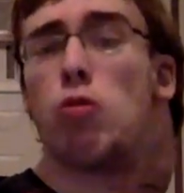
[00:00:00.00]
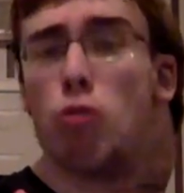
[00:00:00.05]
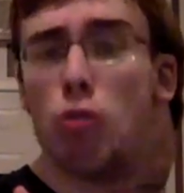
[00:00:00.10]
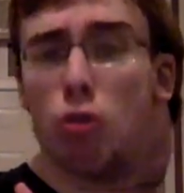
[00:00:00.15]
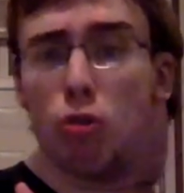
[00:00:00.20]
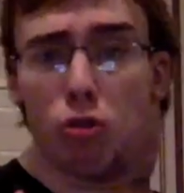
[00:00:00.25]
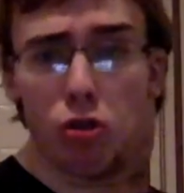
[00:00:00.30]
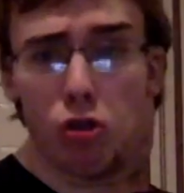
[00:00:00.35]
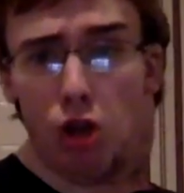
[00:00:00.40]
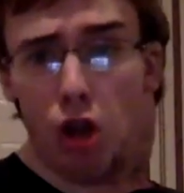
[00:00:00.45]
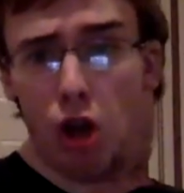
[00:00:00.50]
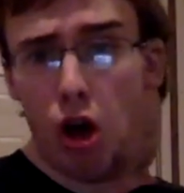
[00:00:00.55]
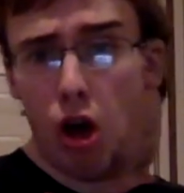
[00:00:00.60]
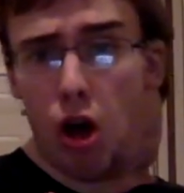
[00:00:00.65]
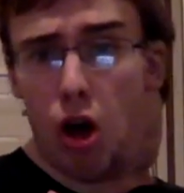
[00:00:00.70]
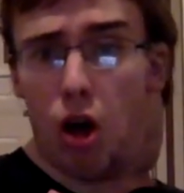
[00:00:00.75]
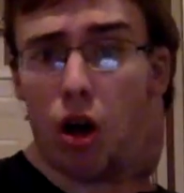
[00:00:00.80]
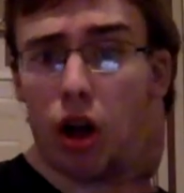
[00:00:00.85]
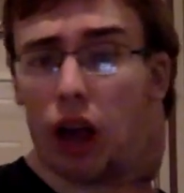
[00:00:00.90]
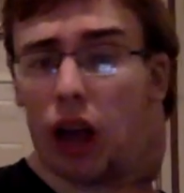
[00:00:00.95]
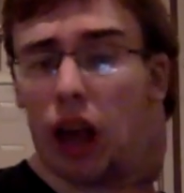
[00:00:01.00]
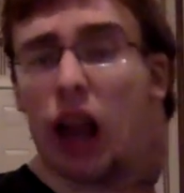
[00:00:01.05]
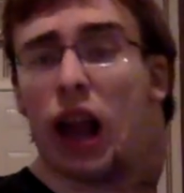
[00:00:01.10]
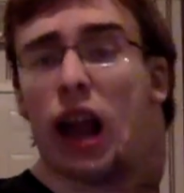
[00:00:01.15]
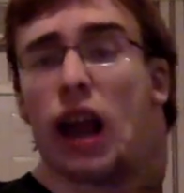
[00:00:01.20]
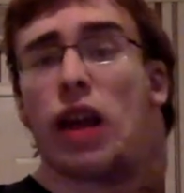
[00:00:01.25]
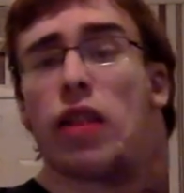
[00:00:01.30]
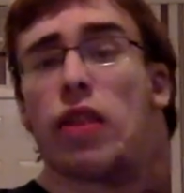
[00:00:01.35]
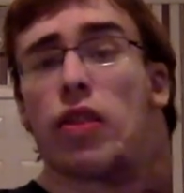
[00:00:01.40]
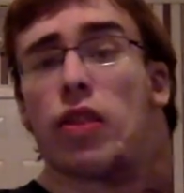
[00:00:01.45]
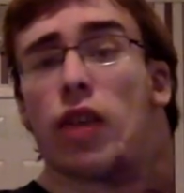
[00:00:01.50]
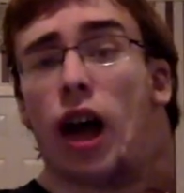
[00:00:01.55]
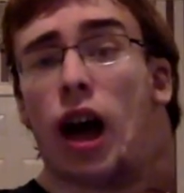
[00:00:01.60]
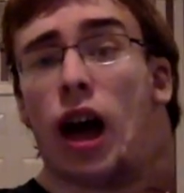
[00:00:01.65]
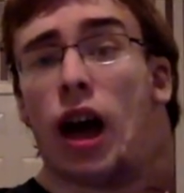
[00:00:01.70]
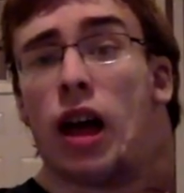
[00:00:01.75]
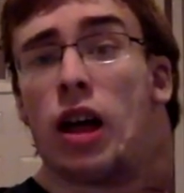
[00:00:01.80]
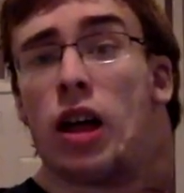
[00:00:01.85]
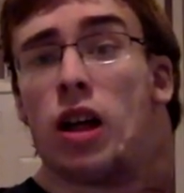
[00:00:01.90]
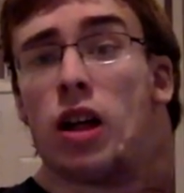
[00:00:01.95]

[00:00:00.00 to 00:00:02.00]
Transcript: long is that?